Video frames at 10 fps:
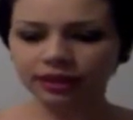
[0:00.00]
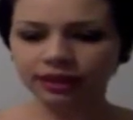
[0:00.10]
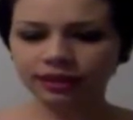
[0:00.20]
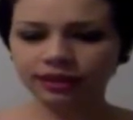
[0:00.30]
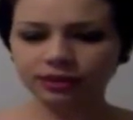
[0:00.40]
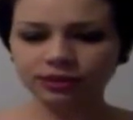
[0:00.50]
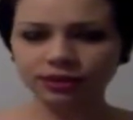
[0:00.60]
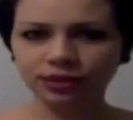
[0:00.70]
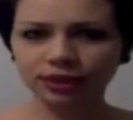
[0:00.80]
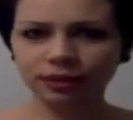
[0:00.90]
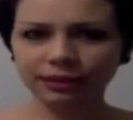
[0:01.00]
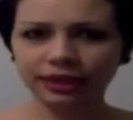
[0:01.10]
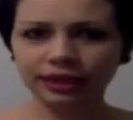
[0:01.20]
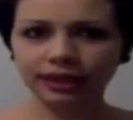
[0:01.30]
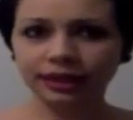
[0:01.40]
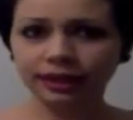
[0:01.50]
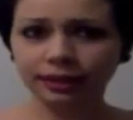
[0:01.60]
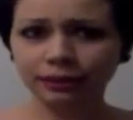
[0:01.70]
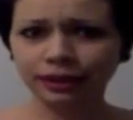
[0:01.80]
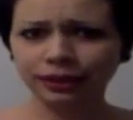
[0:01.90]
Uh, they used to call me
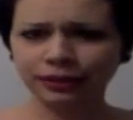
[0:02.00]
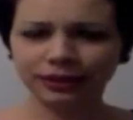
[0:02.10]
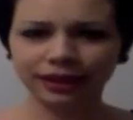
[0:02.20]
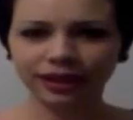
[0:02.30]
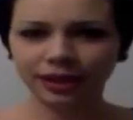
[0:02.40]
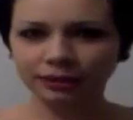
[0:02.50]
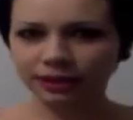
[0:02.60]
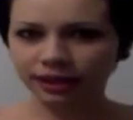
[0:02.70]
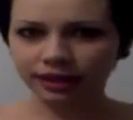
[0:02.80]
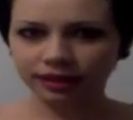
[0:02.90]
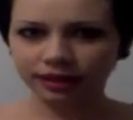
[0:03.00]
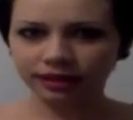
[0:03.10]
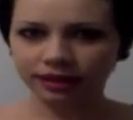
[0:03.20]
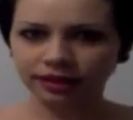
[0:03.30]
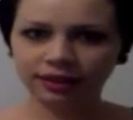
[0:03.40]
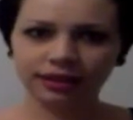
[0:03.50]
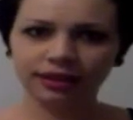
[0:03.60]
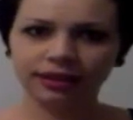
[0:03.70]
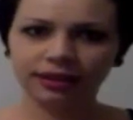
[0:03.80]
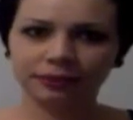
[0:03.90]
Hannah Bear or Hannah Banana,
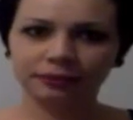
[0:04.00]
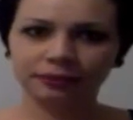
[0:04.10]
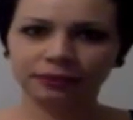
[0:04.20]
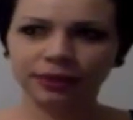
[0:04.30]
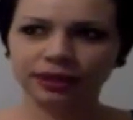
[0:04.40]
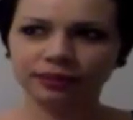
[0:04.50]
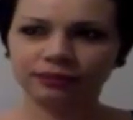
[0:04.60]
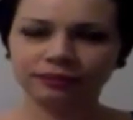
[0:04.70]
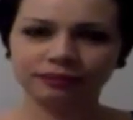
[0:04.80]
um, but